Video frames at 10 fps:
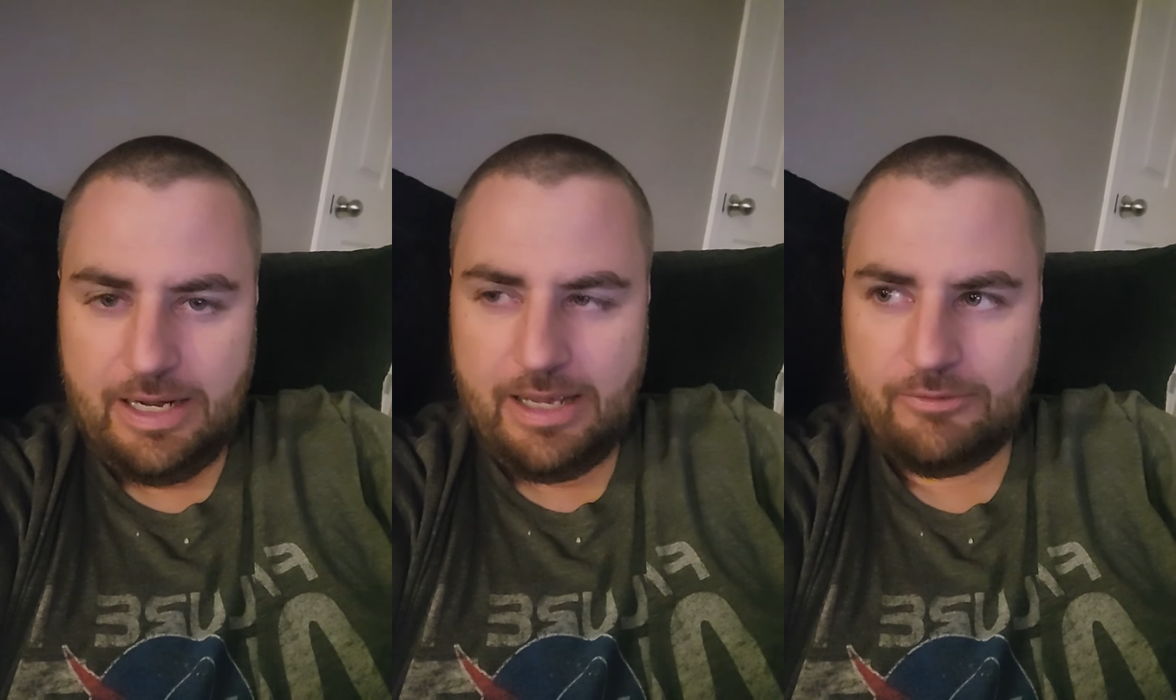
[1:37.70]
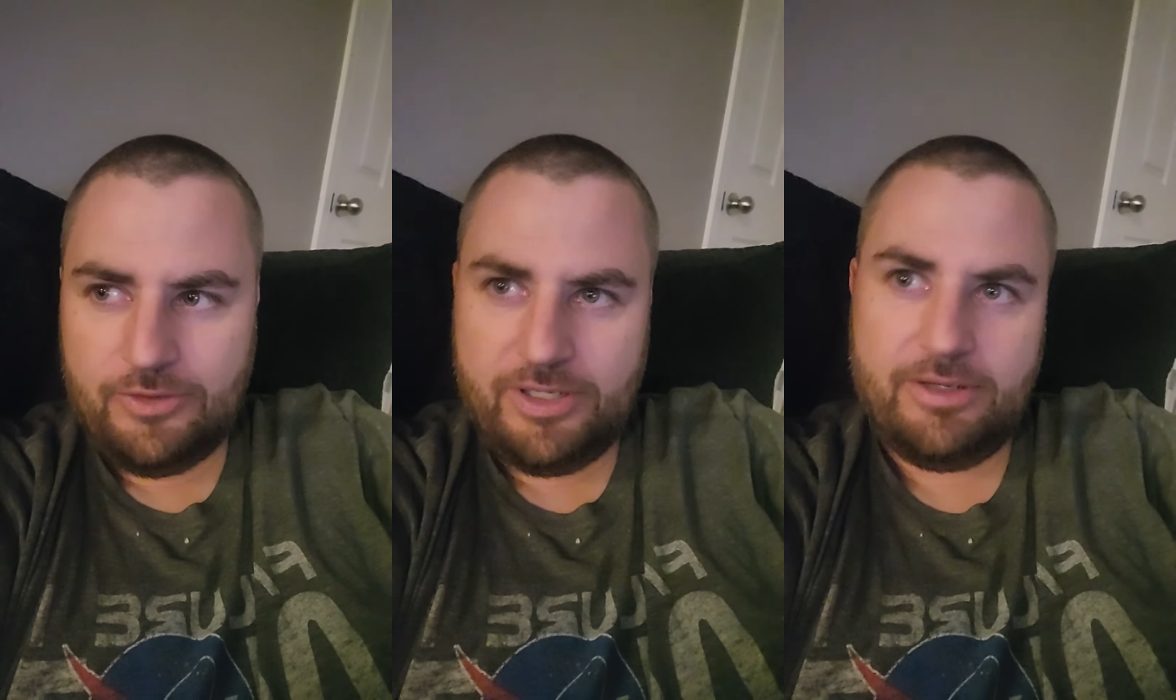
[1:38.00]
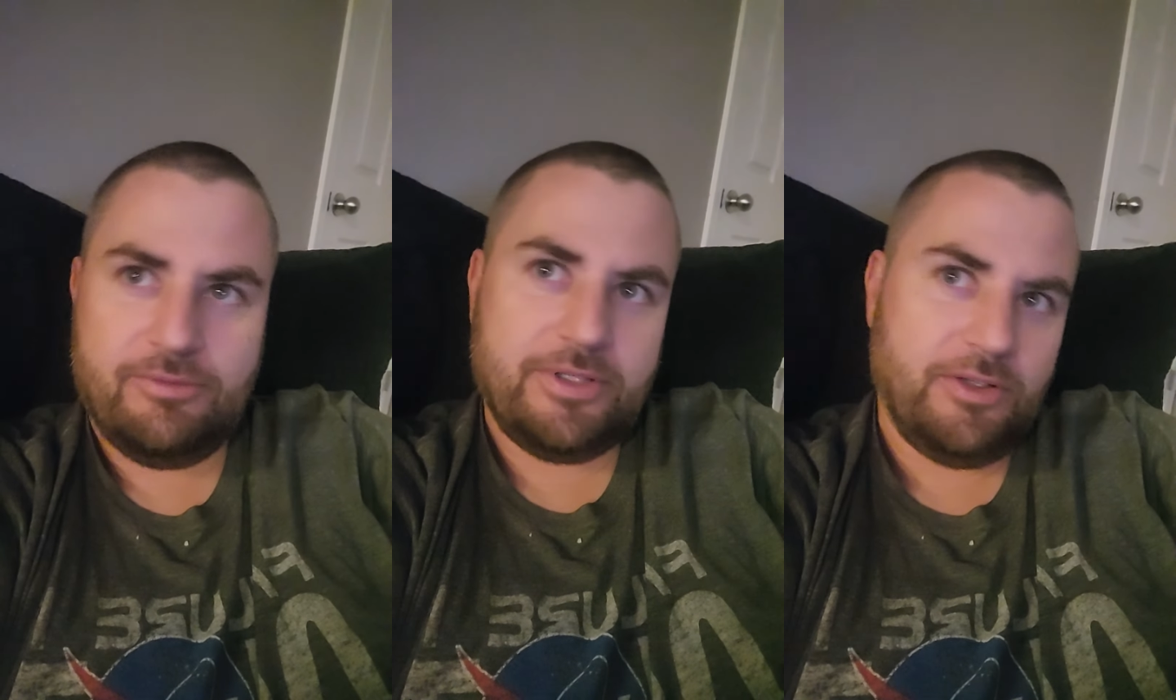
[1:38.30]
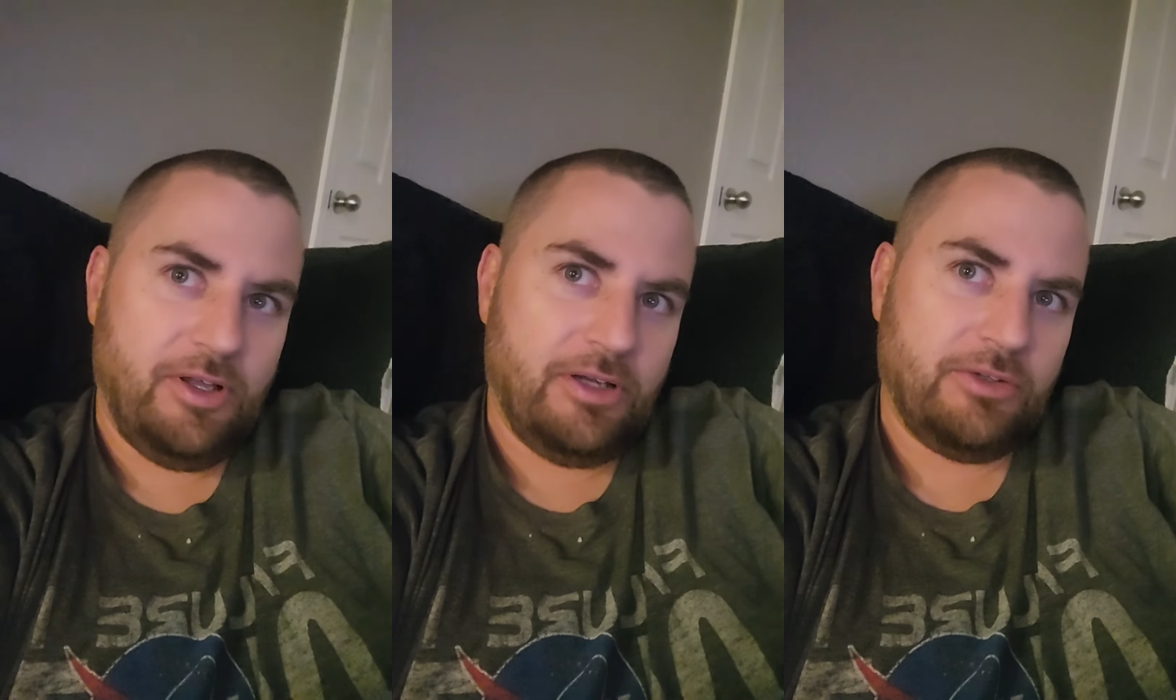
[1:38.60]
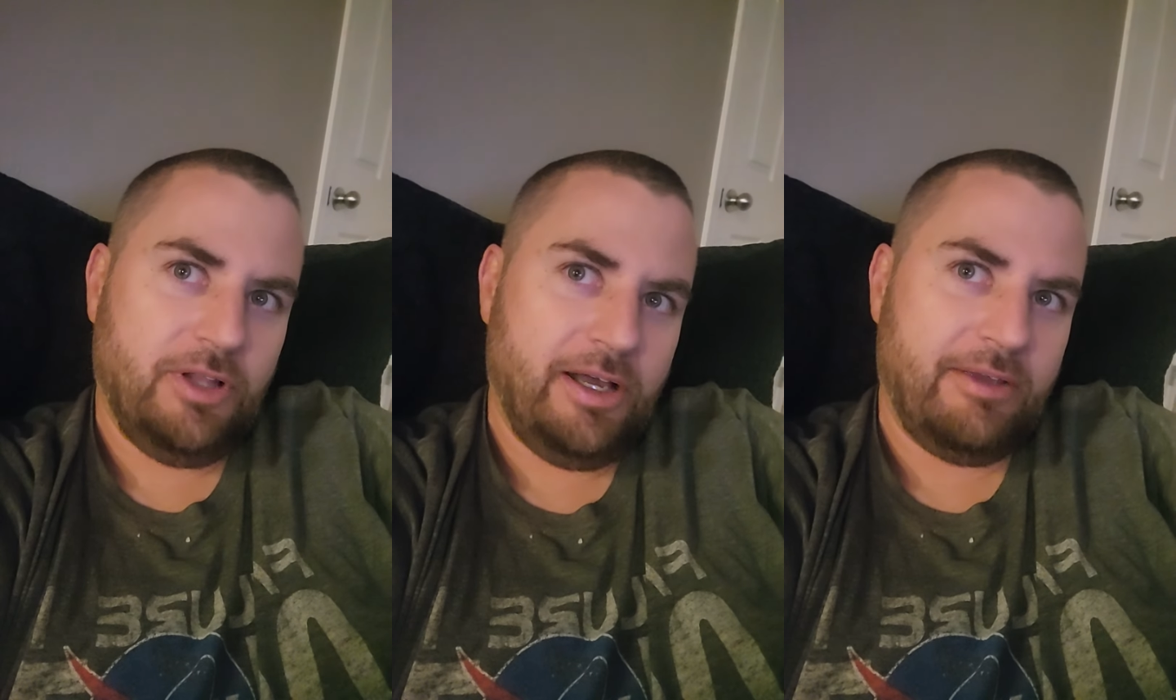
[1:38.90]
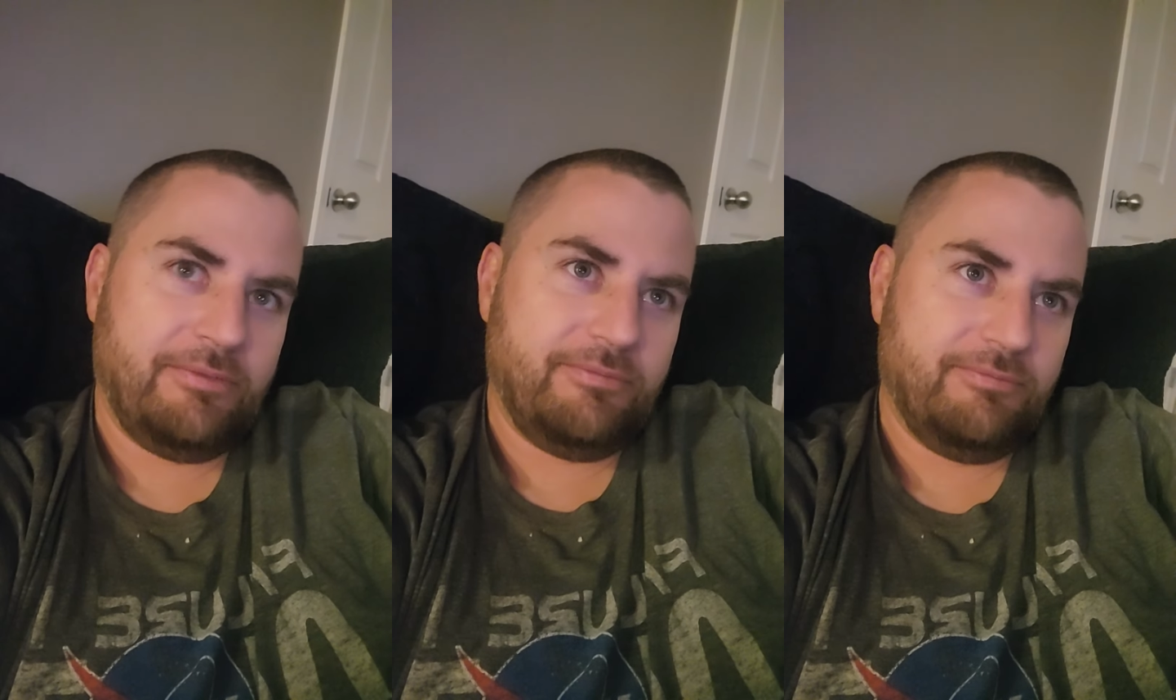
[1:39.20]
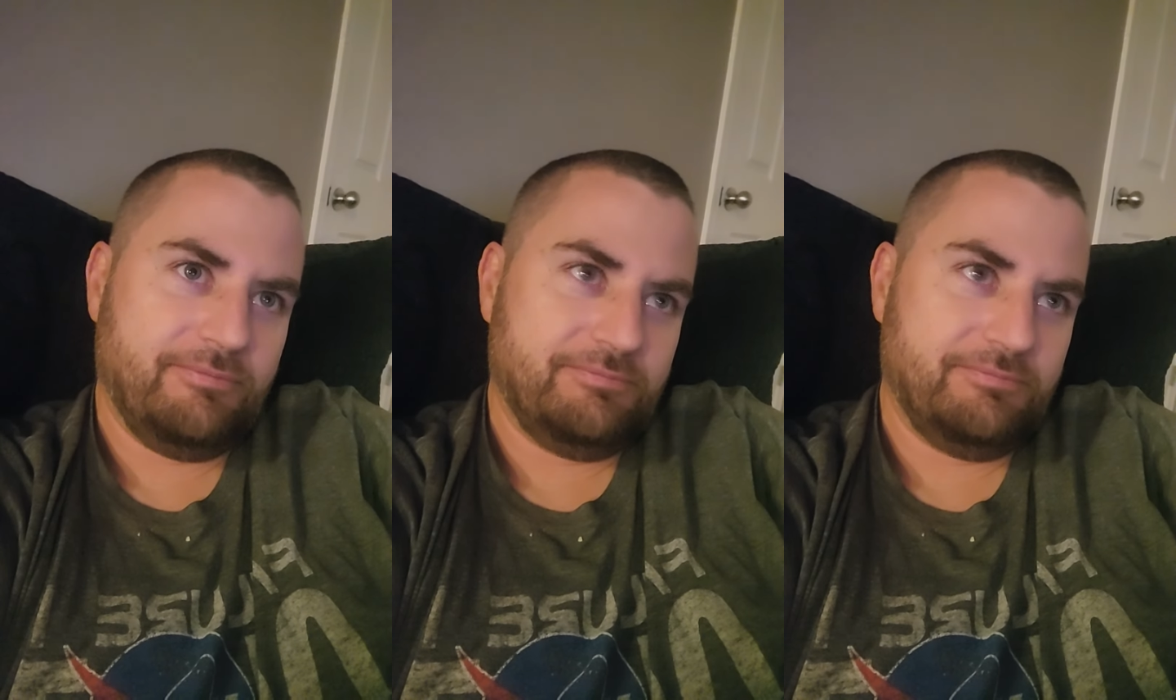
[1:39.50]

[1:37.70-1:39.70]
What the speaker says: I have lived a long life.